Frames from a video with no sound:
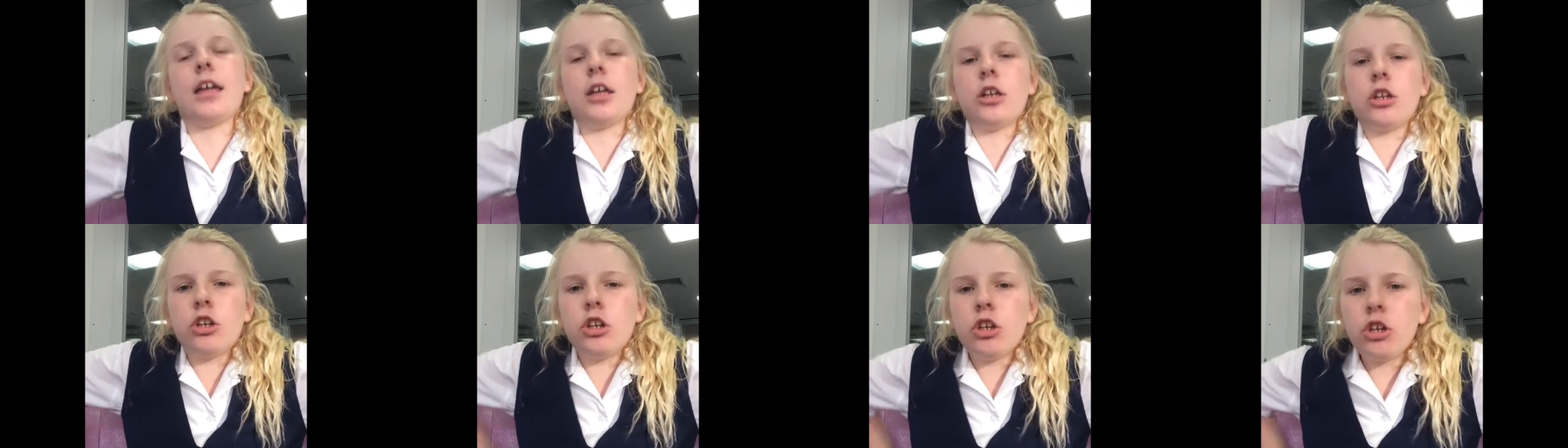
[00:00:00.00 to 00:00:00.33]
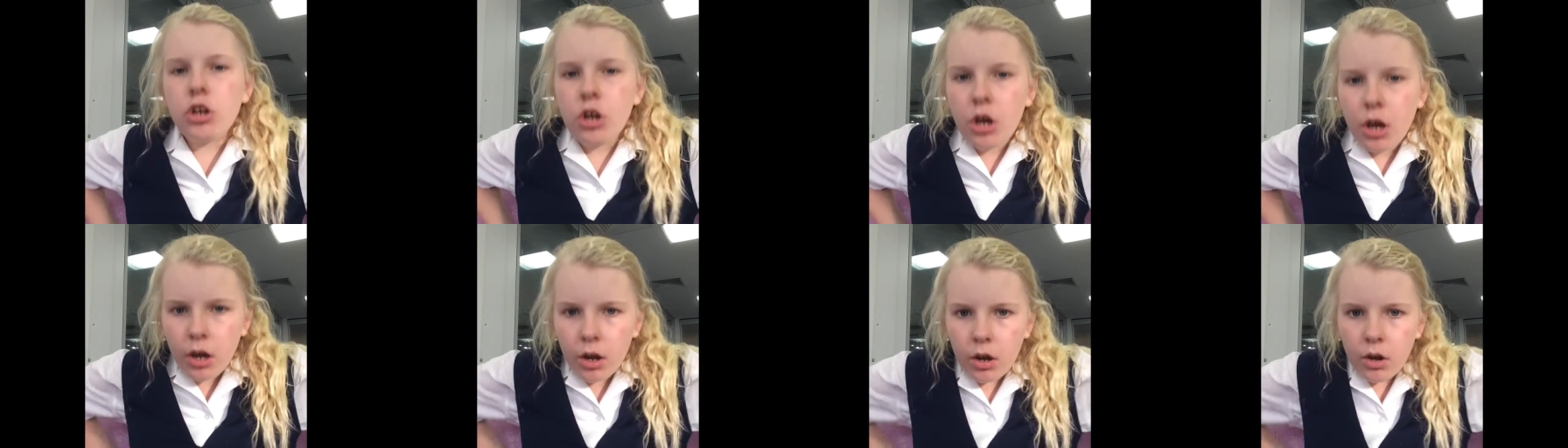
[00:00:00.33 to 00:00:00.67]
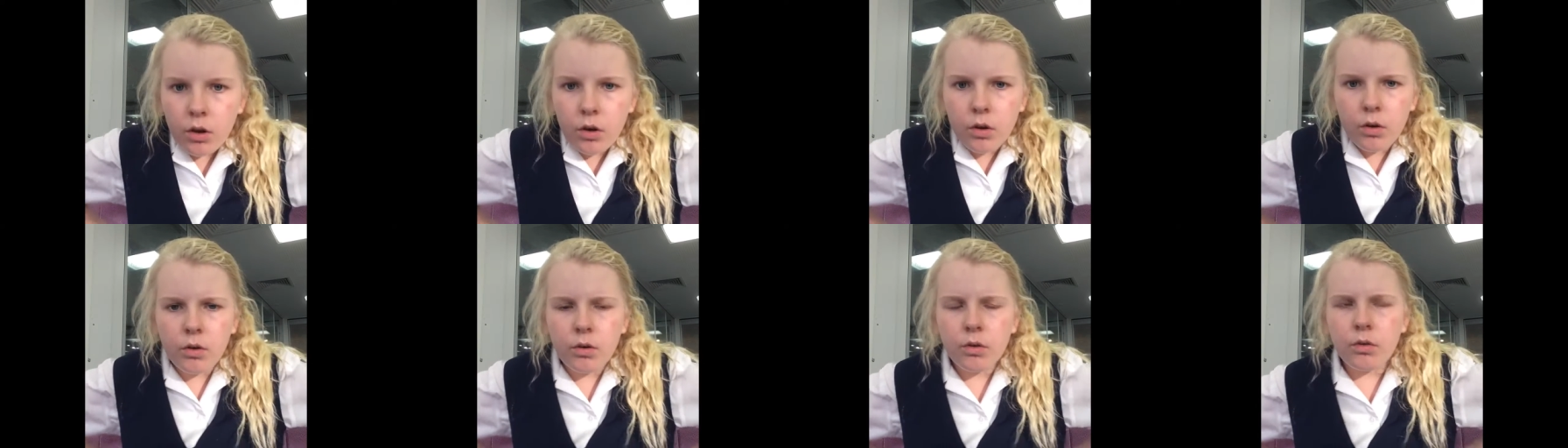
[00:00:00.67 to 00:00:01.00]

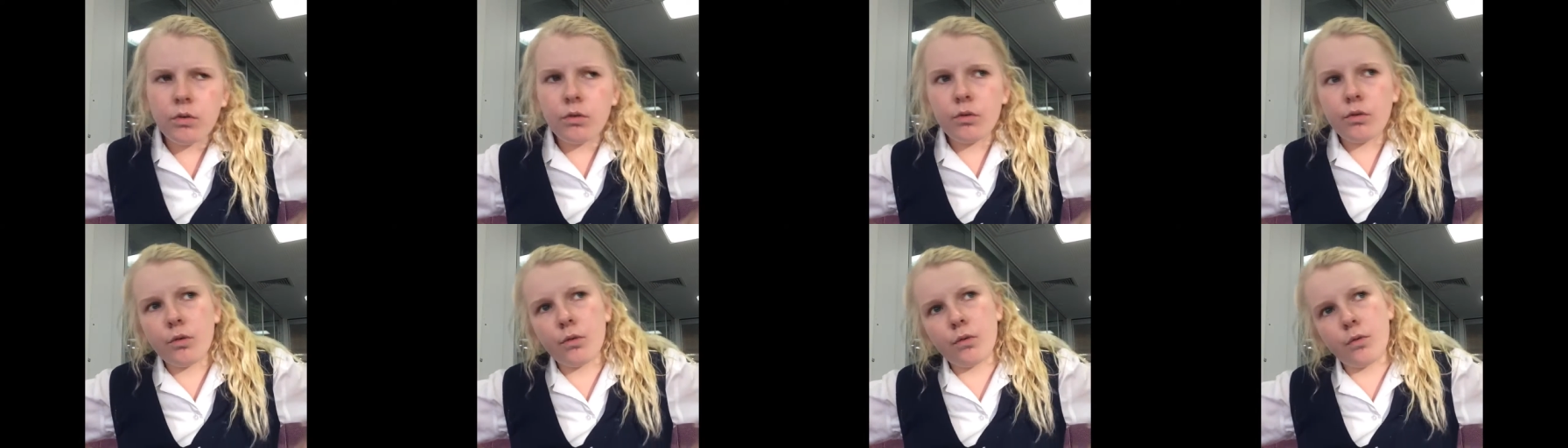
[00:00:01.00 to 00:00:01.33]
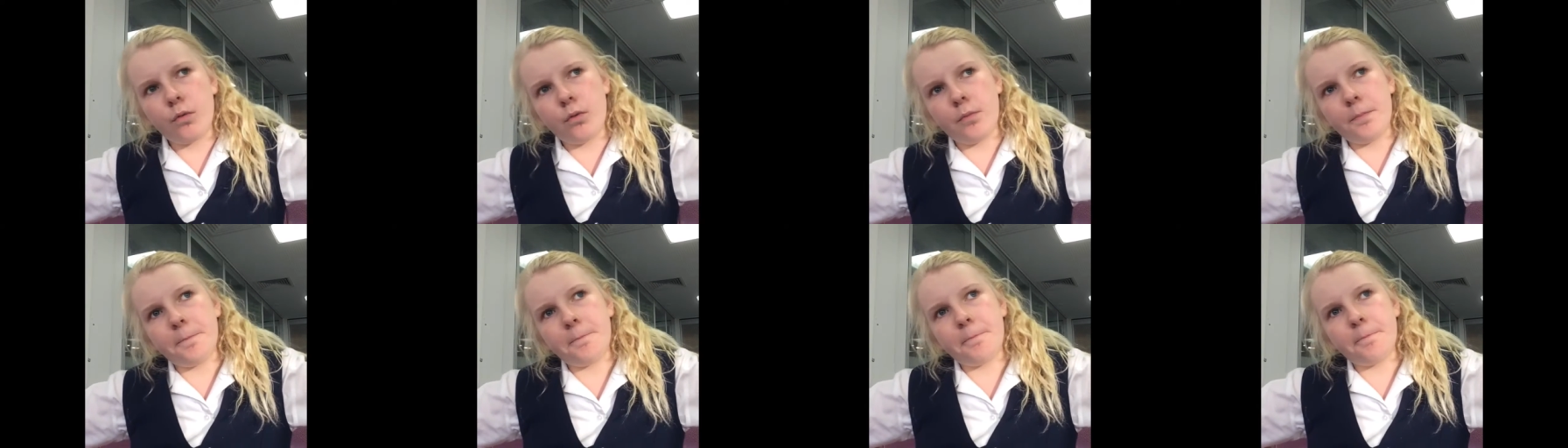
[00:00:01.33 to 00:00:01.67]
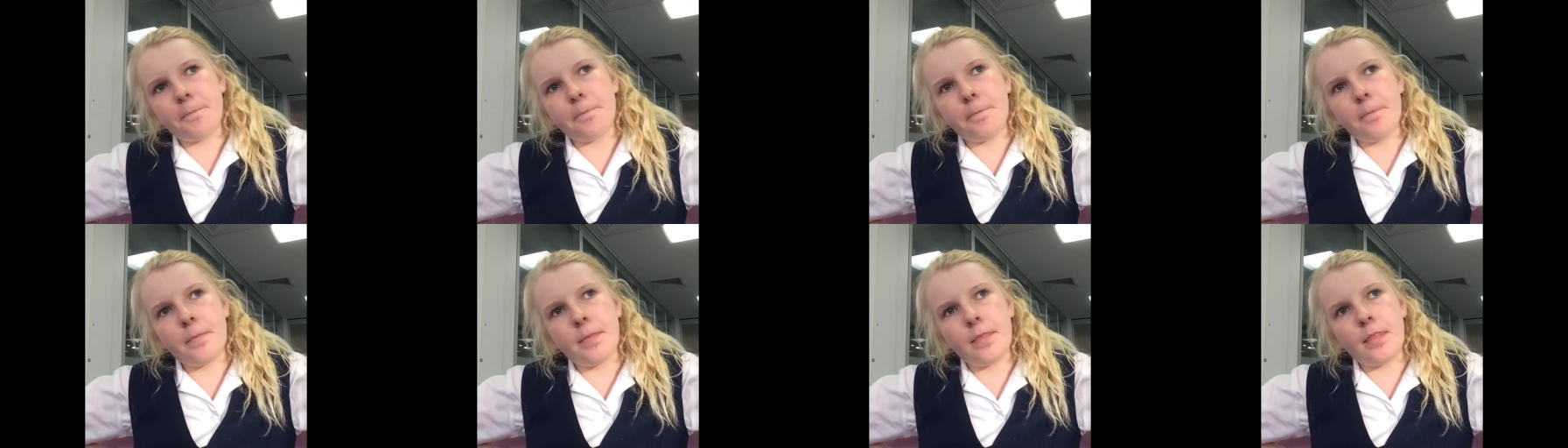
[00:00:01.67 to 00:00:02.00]
know
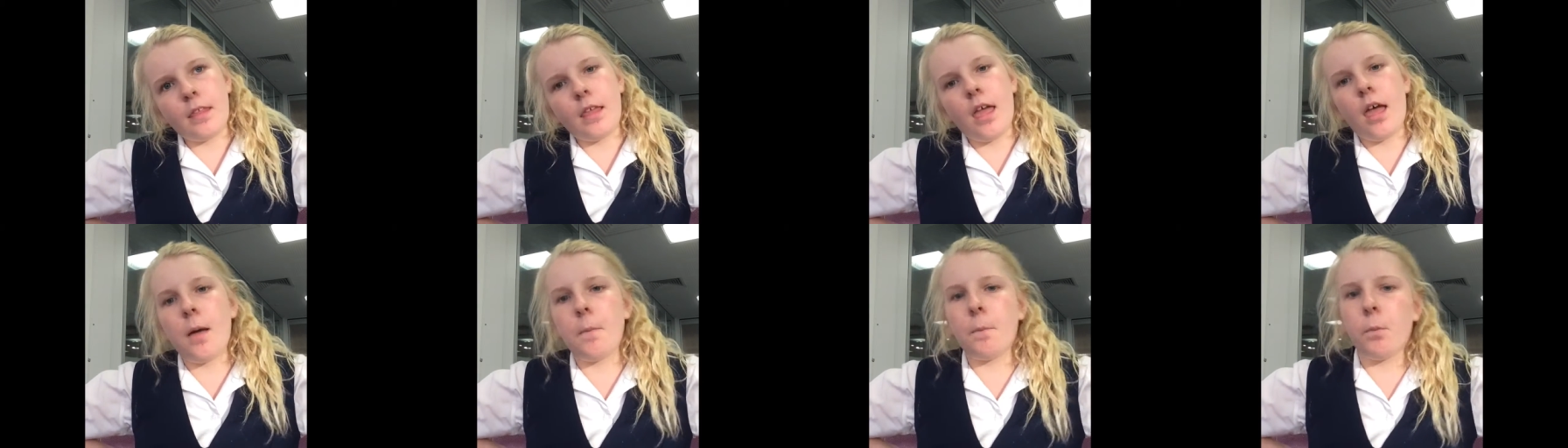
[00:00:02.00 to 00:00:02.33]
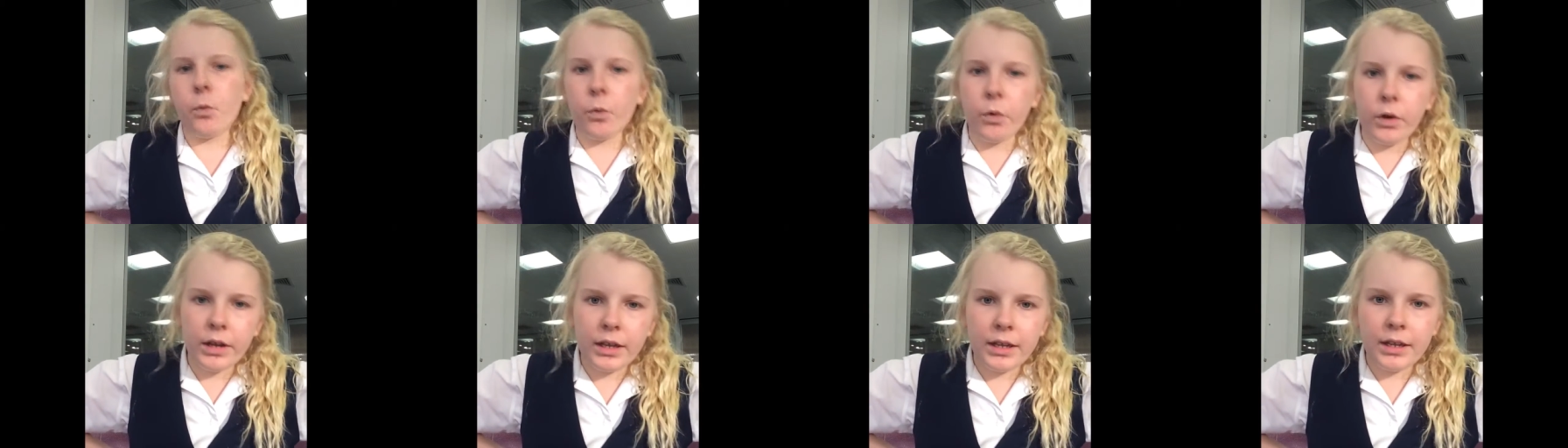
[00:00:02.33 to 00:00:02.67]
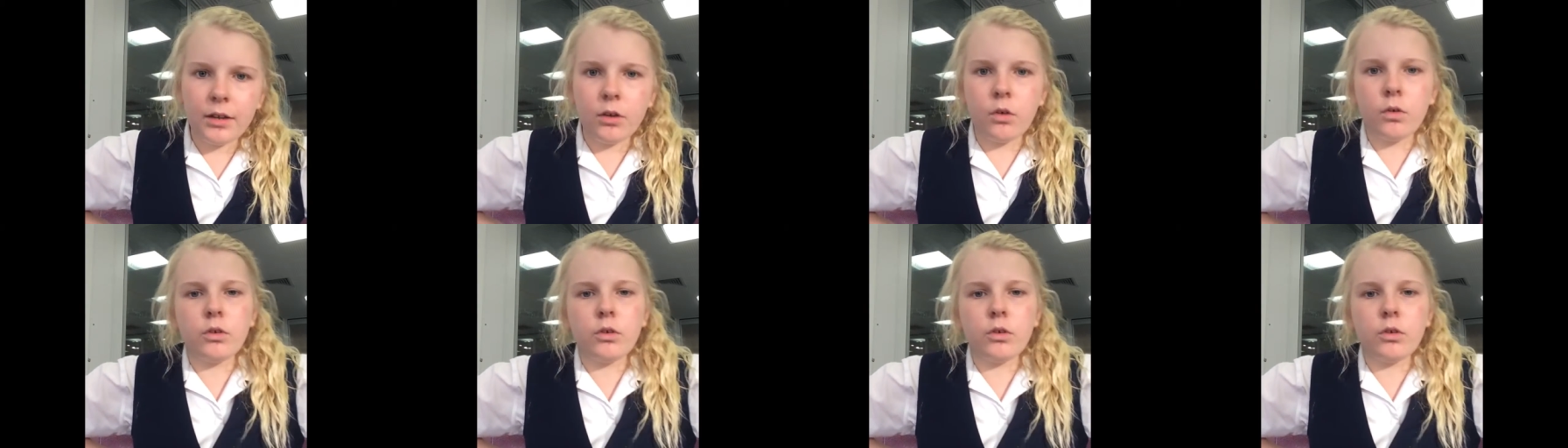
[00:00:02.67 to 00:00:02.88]
a boy,